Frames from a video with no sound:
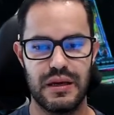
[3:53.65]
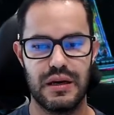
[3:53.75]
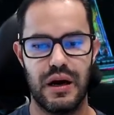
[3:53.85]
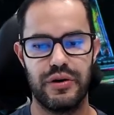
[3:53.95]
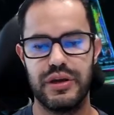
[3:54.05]

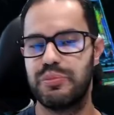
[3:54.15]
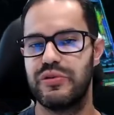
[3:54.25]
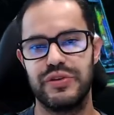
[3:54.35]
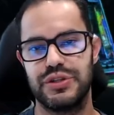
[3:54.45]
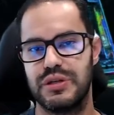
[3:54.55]
I'll keep
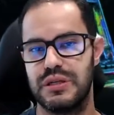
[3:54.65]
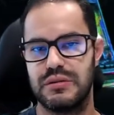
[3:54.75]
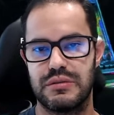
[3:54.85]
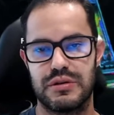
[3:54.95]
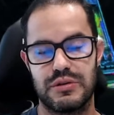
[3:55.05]

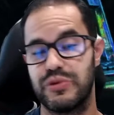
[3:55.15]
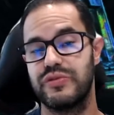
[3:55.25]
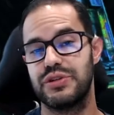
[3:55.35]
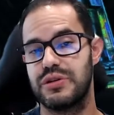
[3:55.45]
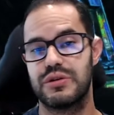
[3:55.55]
provisioner
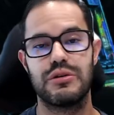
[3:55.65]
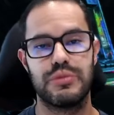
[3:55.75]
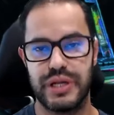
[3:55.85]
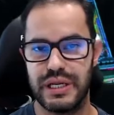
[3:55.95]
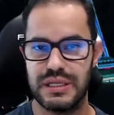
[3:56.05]

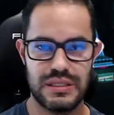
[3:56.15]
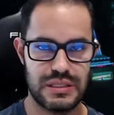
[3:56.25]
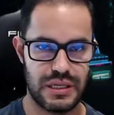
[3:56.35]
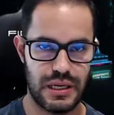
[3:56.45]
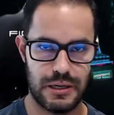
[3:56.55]
Kubernetes.